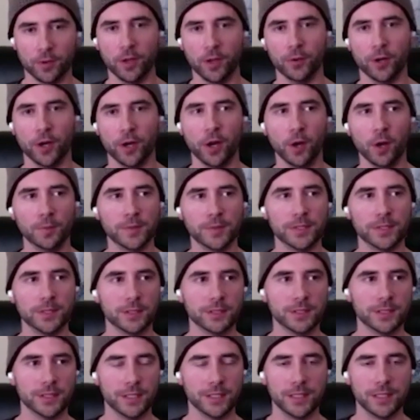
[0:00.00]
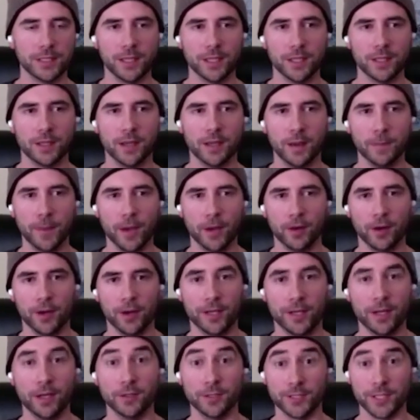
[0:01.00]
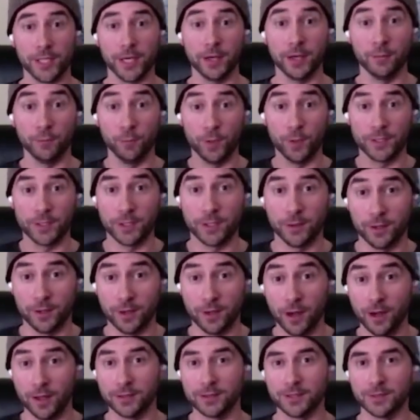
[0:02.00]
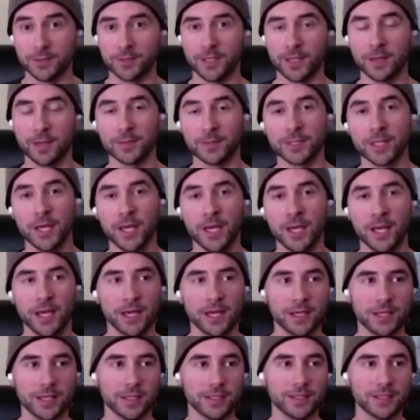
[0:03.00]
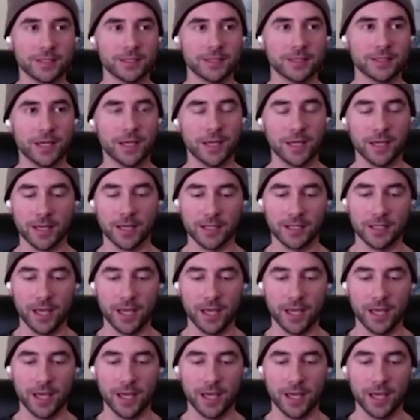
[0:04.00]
or other help to to get a better understanding of what's going on sometimes because uh,